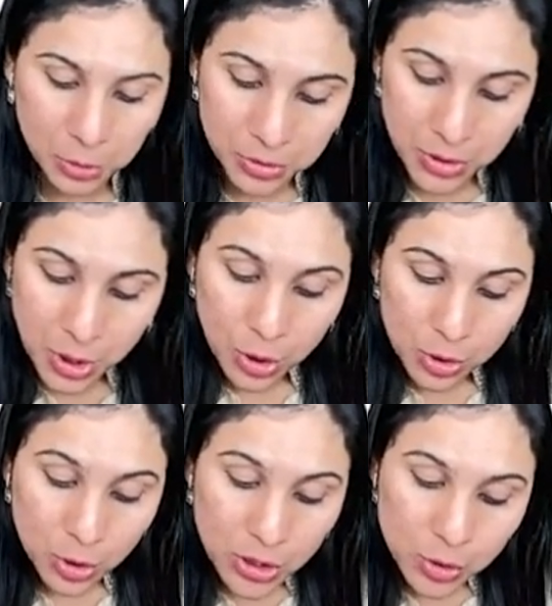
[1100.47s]
tooth.
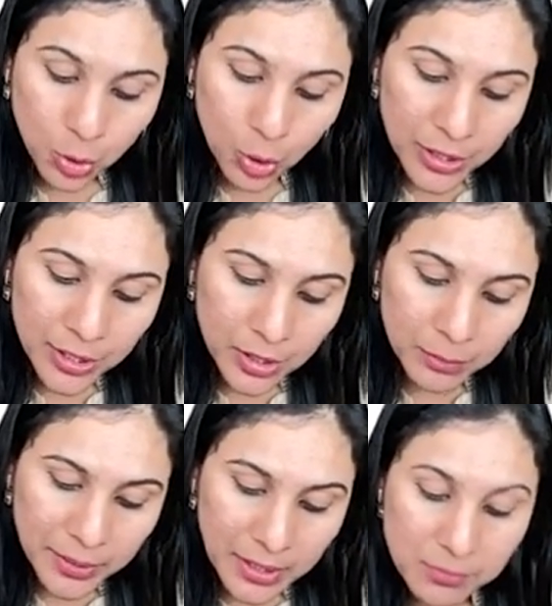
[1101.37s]
So the score here
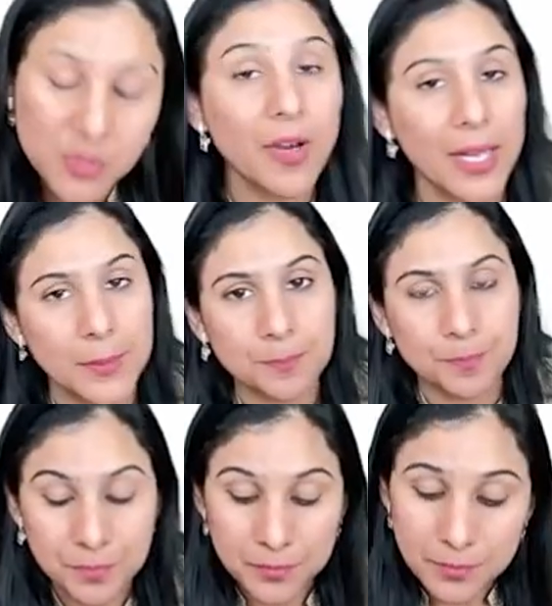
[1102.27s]
becomes 1
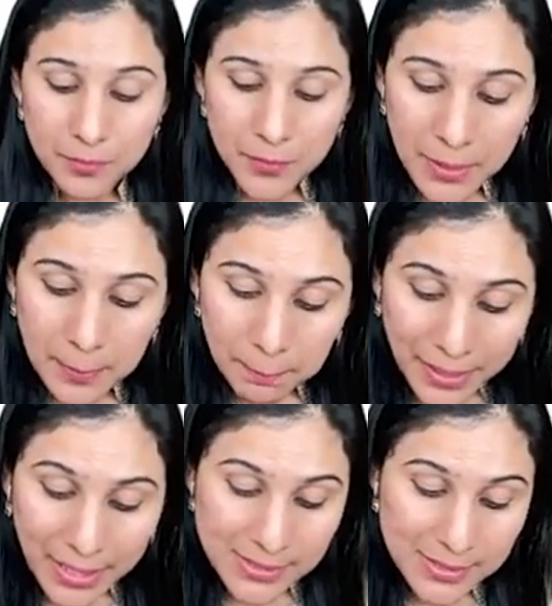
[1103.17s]

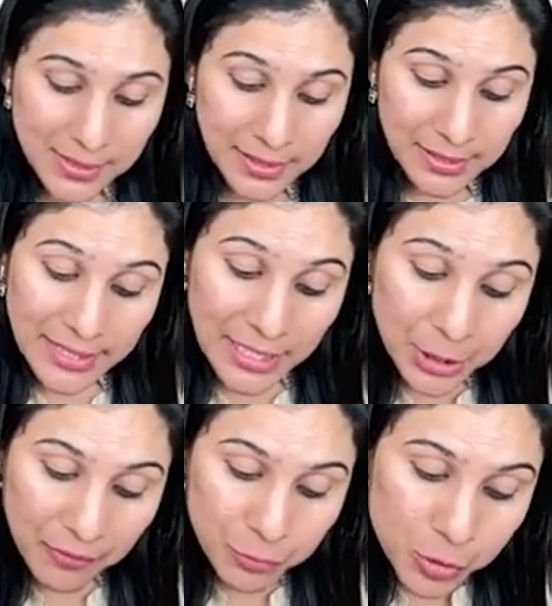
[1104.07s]
plus. Then
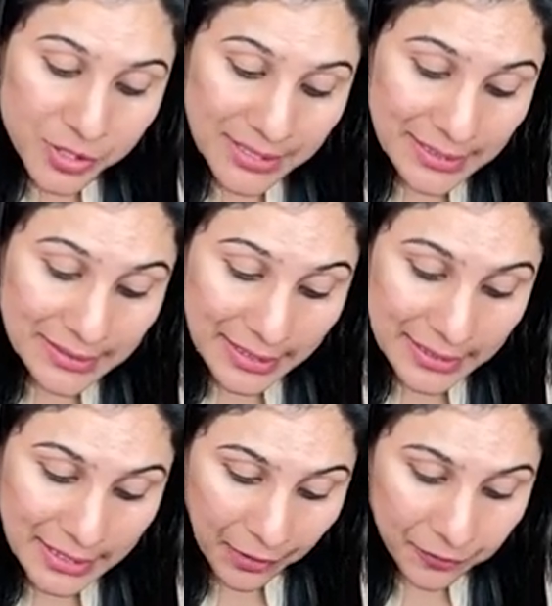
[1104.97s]
you have to see the
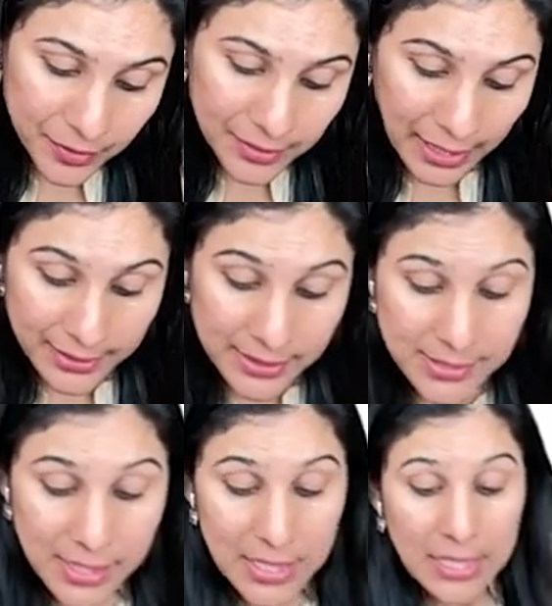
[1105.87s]
depth, that
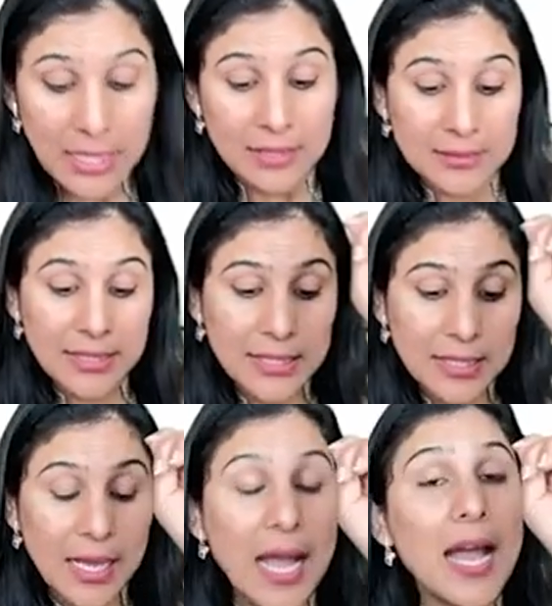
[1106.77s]
is the
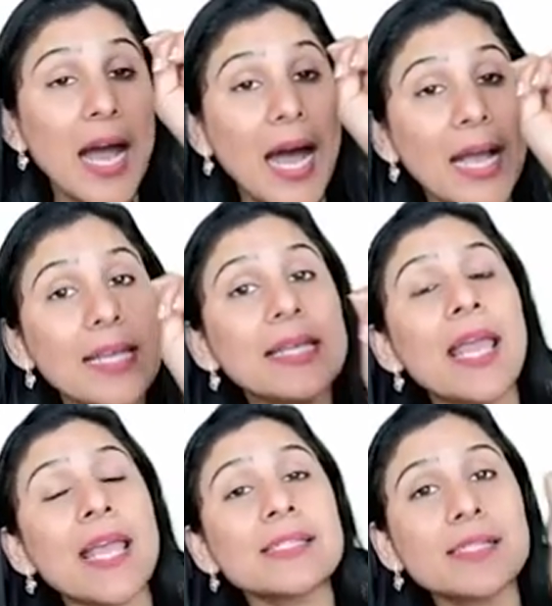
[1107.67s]

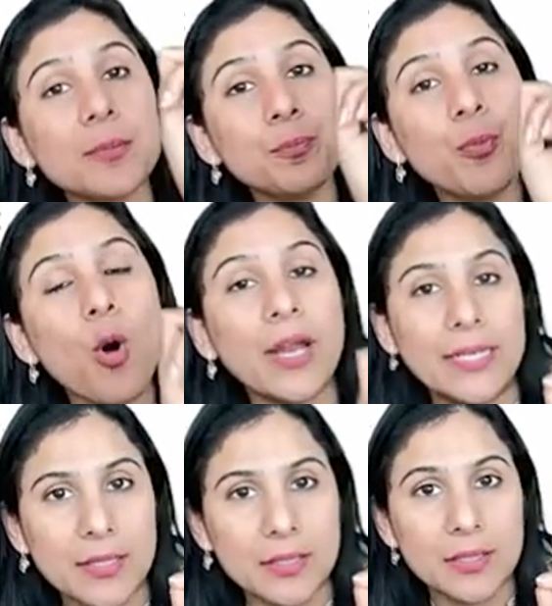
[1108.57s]
highest
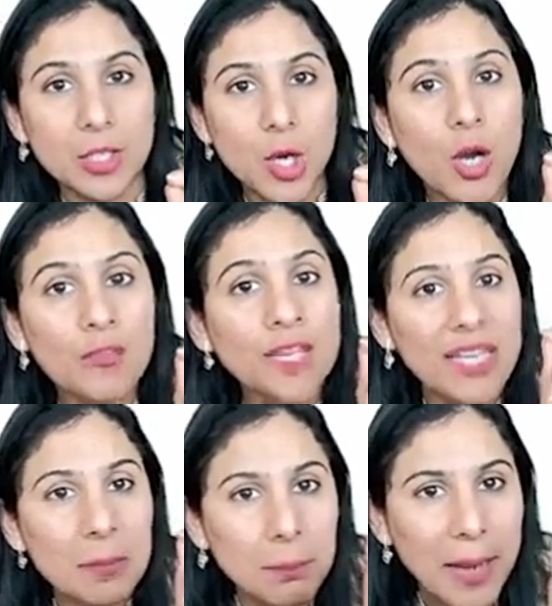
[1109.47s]
point of the
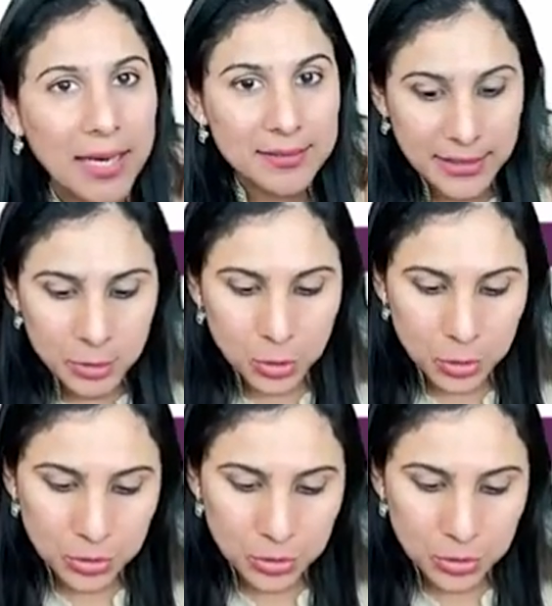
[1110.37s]
impacted